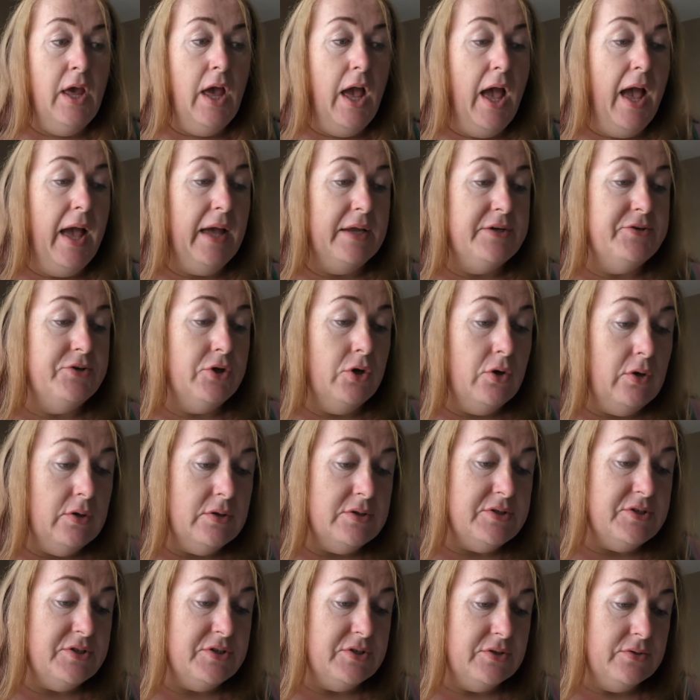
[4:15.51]
And
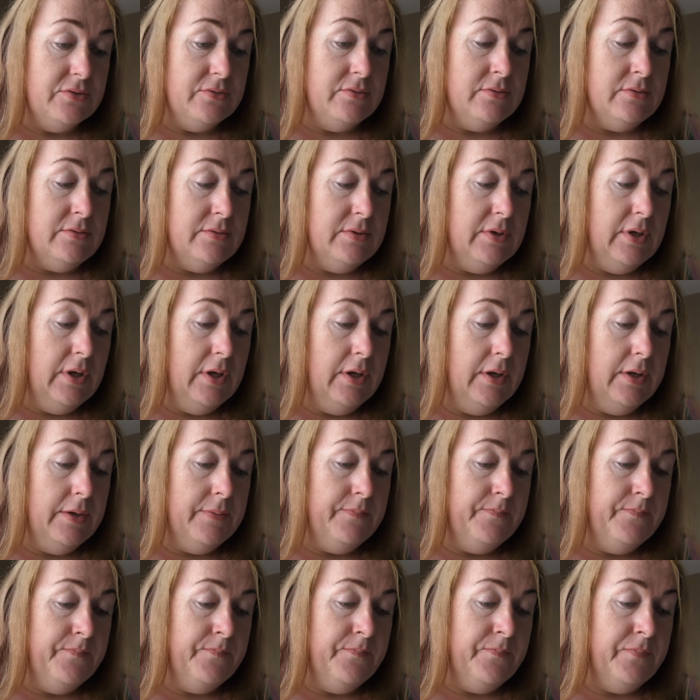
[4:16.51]
also,
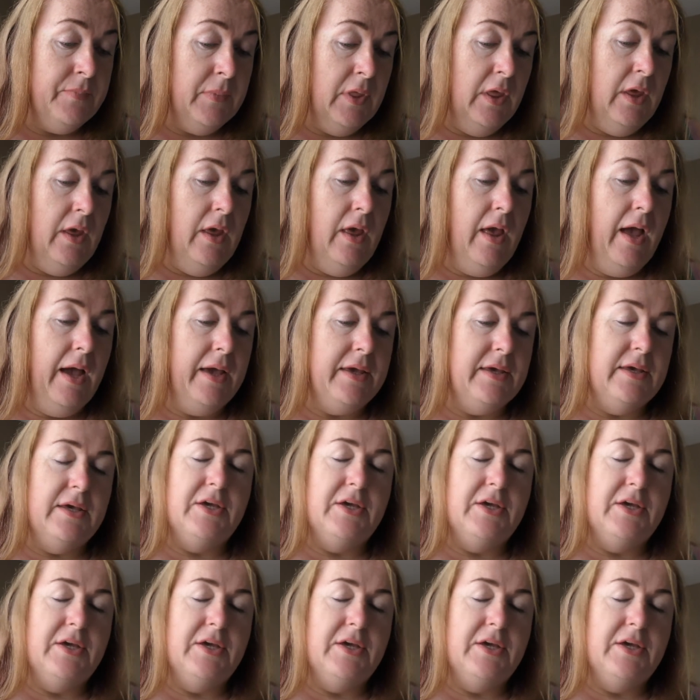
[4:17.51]
I